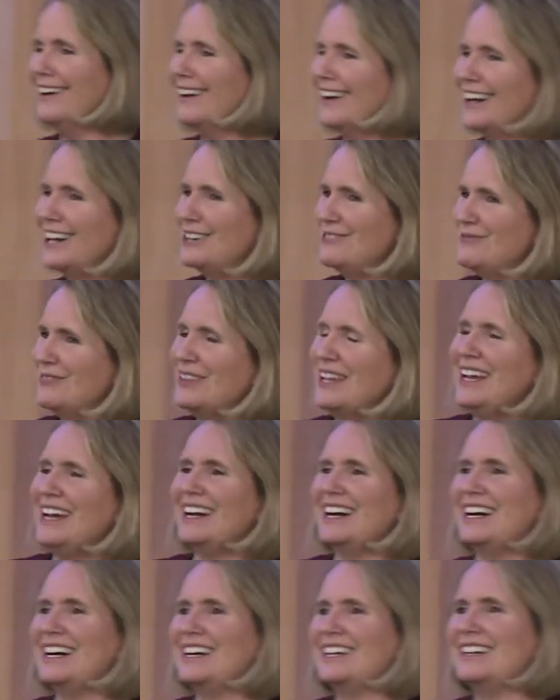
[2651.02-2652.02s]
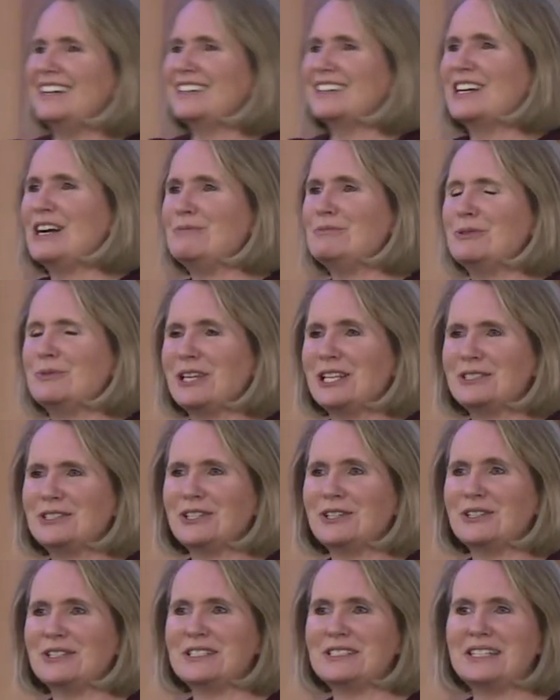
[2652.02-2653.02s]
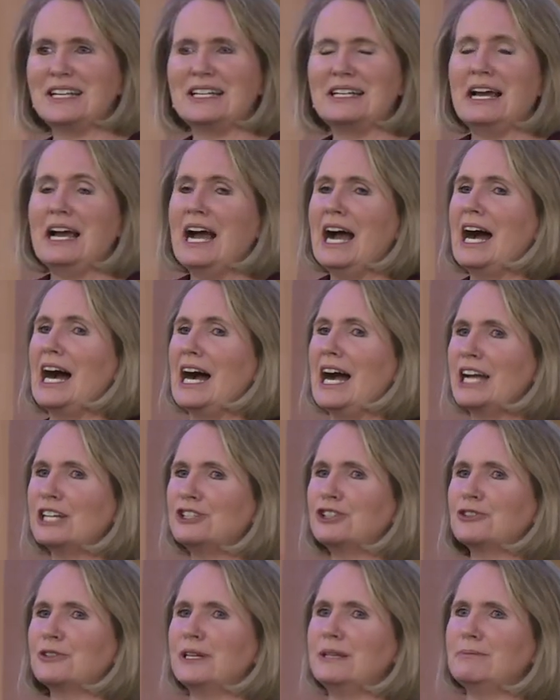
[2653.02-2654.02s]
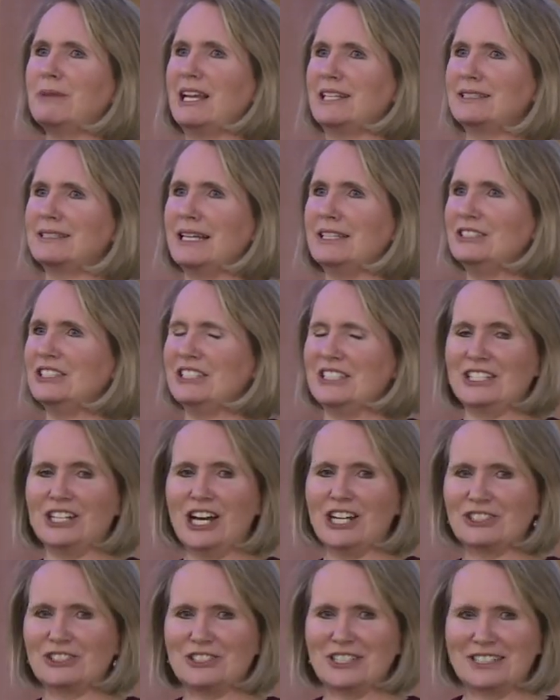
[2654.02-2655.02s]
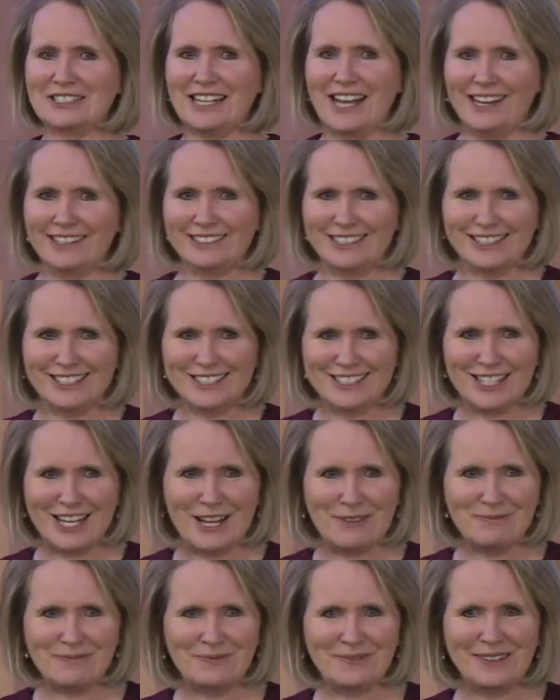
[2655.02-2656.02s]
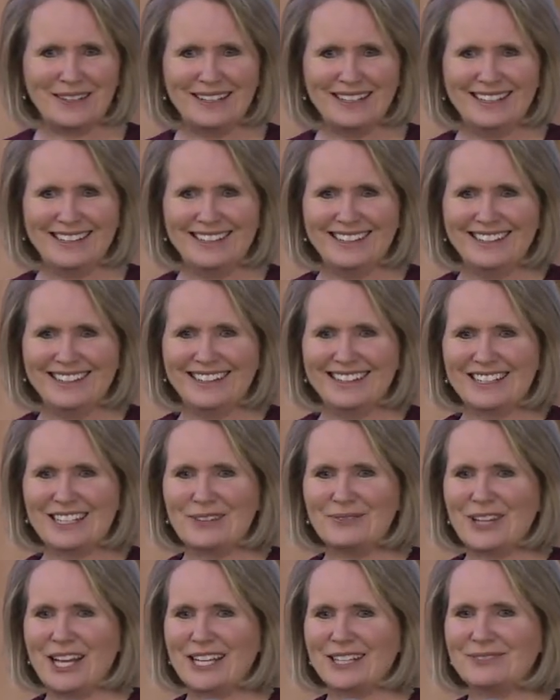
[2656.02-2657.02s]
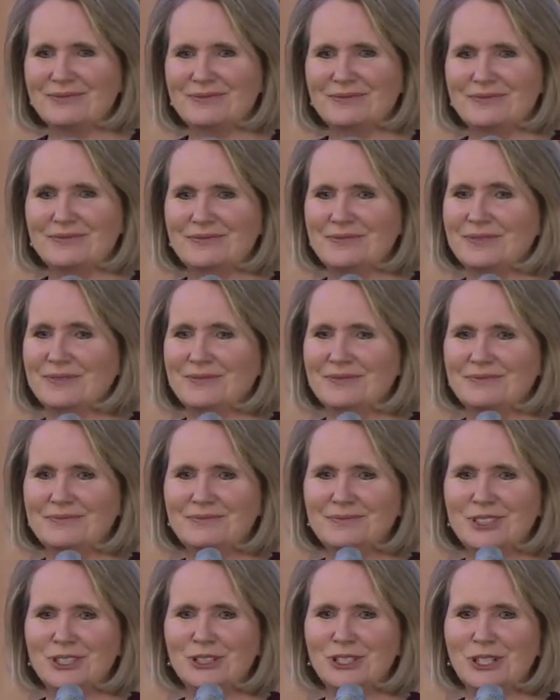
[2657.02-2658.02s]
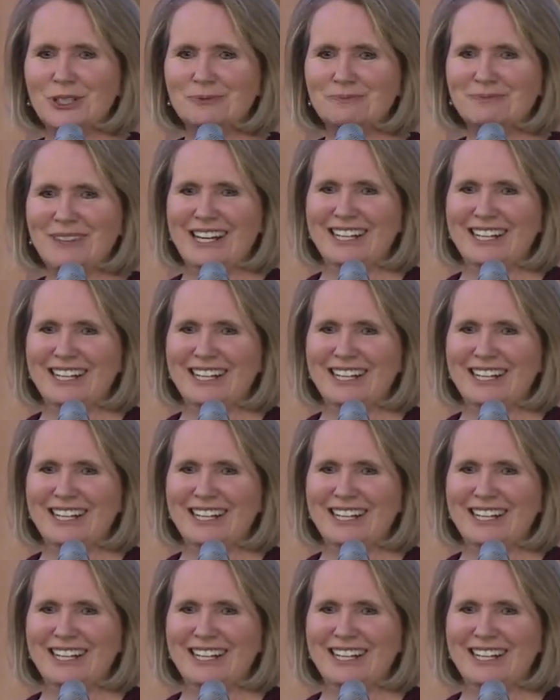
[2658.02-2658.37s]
um, uh, a couple weeks ago that said i treat my sons and daughters exactly the same and i'm like hmm, you don't